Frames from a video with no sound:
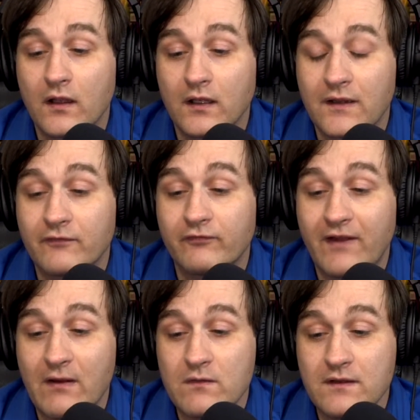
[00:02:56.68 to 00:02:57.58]

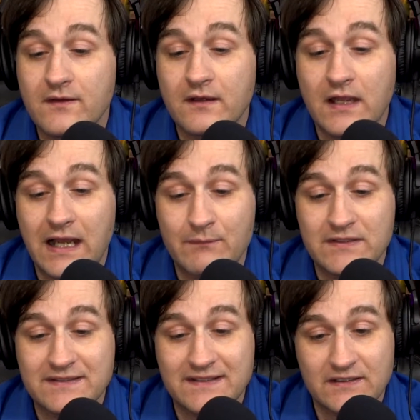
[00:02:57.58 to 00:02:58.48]
confounded the
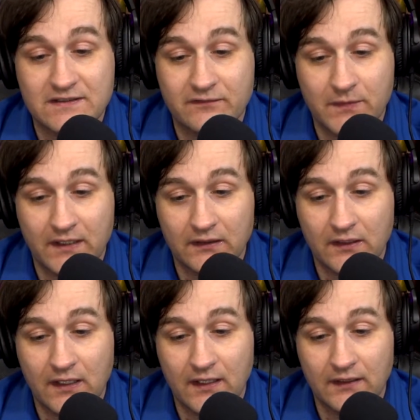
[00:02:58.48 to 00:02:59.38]
common sense of
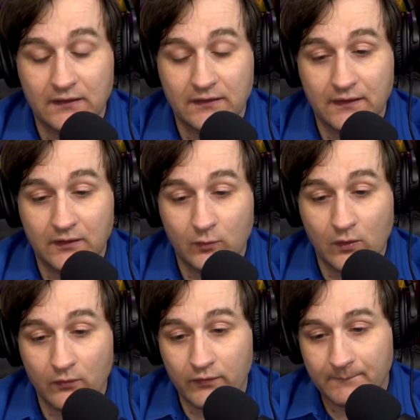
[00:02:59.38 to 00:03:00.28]
mankind." End
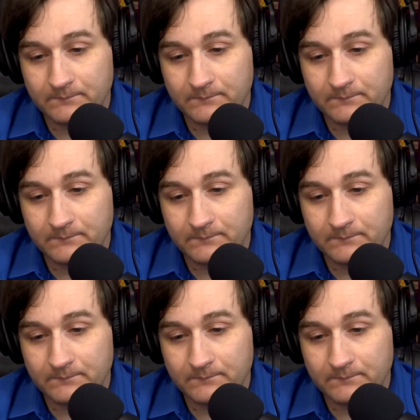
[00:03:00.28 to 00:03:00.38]
quote.